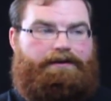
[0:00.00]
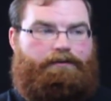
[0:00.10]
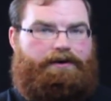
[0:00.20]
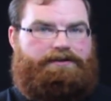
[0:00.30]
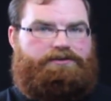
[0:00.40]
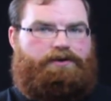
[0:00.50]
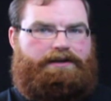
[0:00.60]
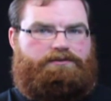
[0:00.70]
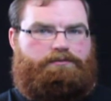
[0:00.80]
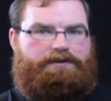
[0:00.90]
whereas
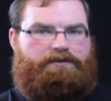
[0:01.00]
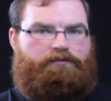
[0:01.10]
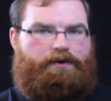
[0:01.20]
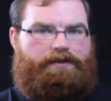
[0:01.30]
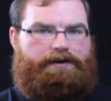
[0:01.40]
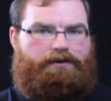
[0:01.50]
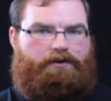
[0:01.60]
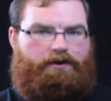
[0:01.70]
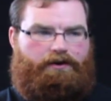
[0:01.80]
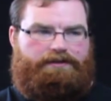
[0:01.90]
Traius would avoid that at
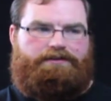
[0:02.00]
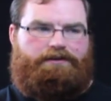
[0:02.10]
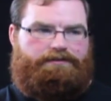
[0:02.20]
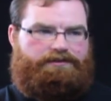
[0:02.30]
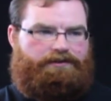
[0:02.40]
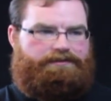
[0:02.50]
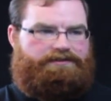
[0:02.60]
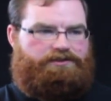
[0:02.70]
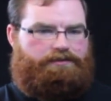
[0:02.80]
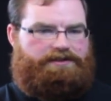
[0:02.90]
all costs. There are certain
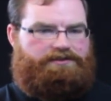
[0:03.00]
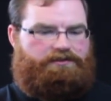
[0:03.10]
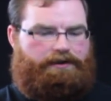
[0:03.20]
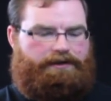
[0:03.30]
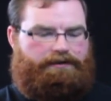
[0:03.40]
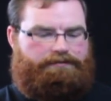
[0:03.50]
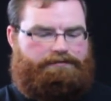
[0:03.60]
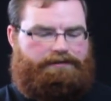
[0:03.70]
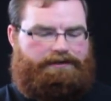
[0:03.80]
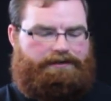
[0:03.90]
situations where
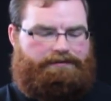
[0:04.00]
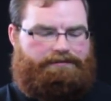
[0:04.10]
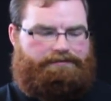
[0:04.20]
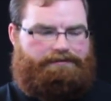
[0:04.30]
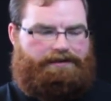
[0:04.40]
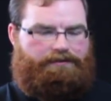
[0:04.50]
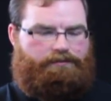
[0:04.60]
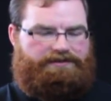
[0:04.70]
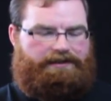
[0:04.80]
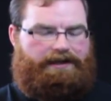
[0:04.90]
it
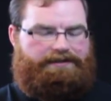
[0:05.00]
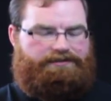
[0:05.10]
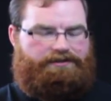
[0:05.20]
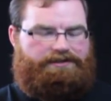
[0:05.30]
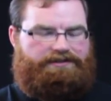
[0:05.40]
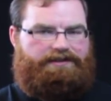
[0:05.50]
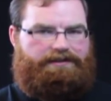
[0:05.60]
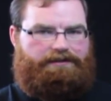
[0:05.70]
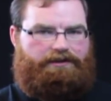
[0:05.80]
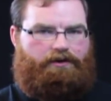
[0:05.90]
was a lot easier to just
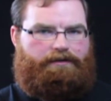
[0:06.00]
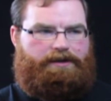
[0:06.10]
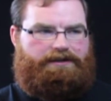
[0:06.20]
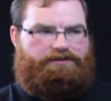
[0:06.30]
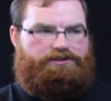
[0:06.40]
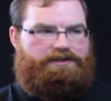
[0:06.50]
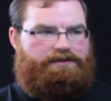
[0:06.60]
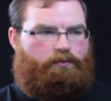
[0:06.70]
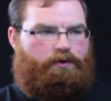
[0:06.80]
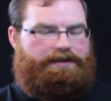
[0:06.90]
send in Liara, because she
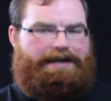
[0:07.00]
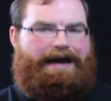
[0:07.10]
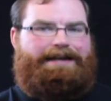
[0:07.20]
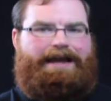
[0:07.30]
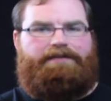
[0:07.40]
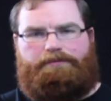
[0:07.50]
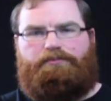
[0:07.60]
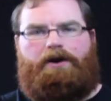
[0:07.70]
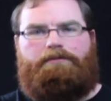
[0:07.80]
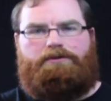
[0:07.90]
would not have a
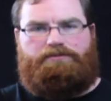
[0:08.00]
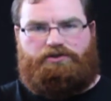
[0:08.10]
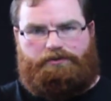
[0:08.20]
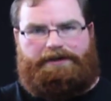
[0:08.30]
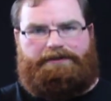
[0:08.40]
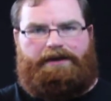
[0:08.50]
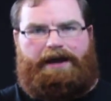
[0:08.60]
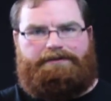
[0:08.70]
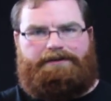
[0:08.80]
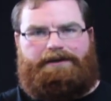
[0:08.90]
problem doing that.